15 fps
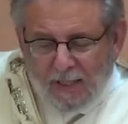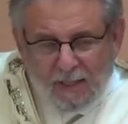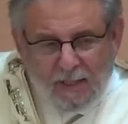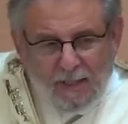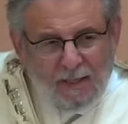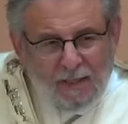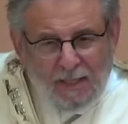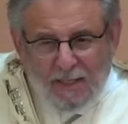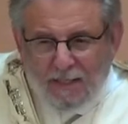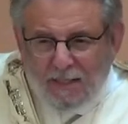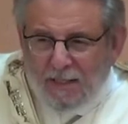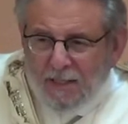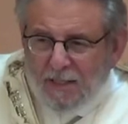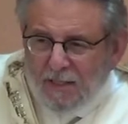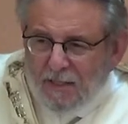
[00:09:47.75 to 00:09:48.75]
This
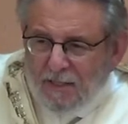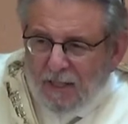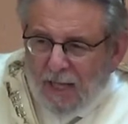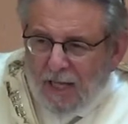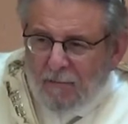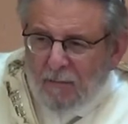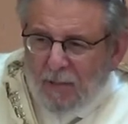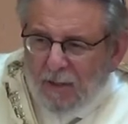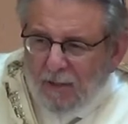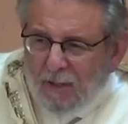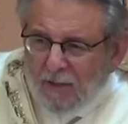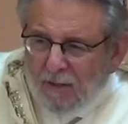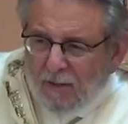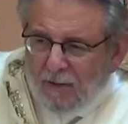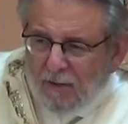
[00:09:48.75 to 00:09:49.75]
is a
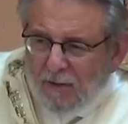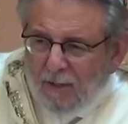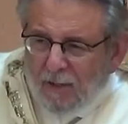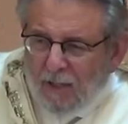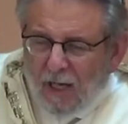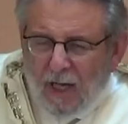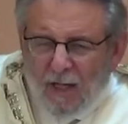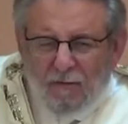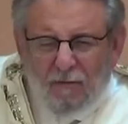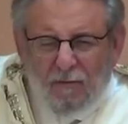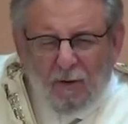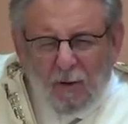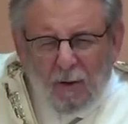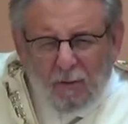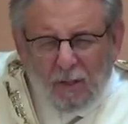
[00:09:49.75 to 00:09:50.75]
miracle
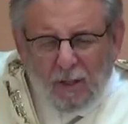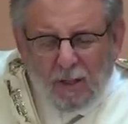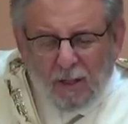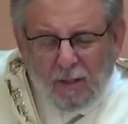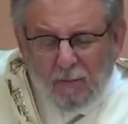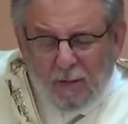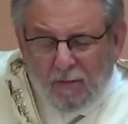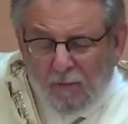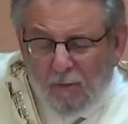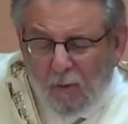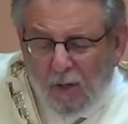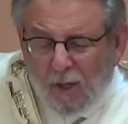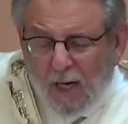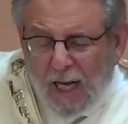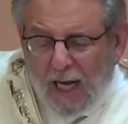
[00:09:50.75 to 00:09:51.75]
unfolding
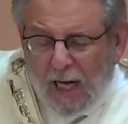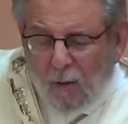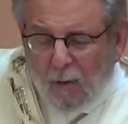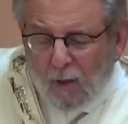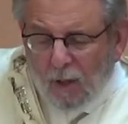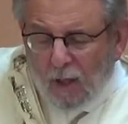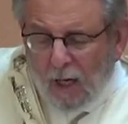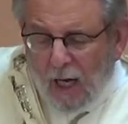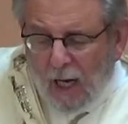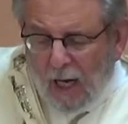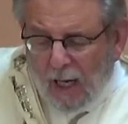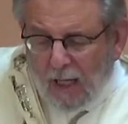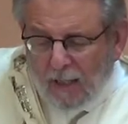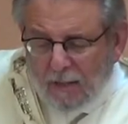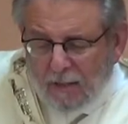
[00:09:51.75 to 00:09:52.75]
before our
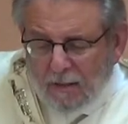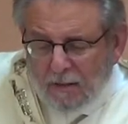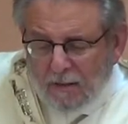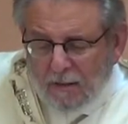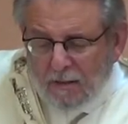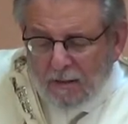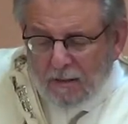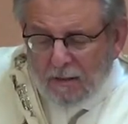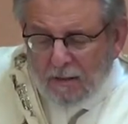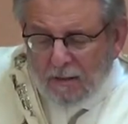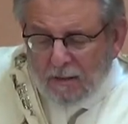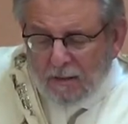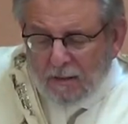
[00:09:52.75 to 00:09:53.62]
eyes.